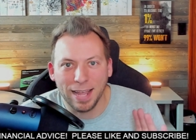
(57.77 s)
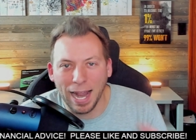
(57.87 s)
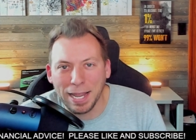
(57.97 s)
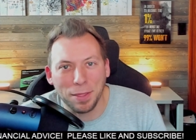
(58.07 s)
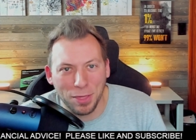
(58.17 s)

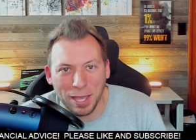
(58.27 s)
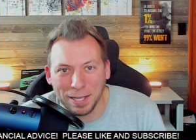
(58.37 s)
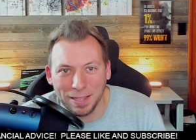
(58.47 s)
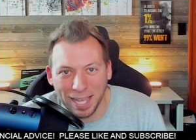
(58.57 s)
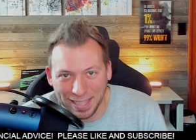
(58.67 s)
anything
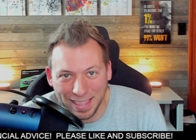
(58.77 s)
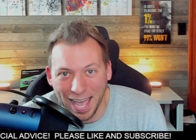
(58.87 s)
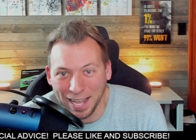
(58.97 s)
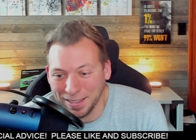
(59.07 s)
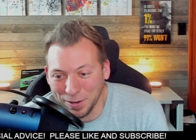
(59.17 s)
like
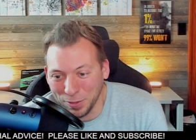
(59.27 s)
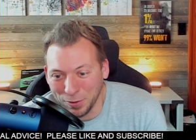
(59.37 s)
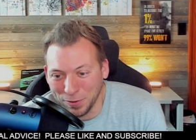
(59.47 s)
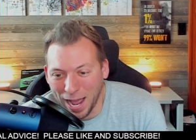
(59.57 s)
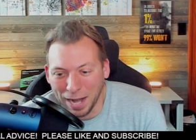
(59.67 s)
that. They're
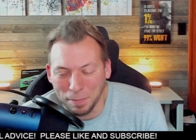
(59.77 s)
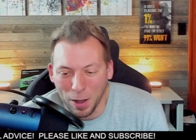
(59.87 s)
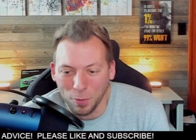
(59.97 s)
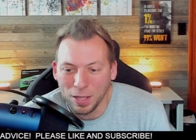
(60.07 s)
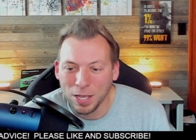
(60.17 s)
they're not
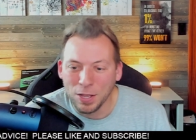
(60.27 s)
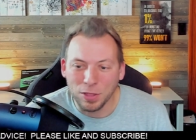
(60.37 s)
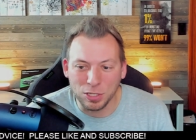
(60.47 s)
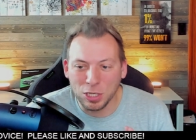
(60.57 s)
about this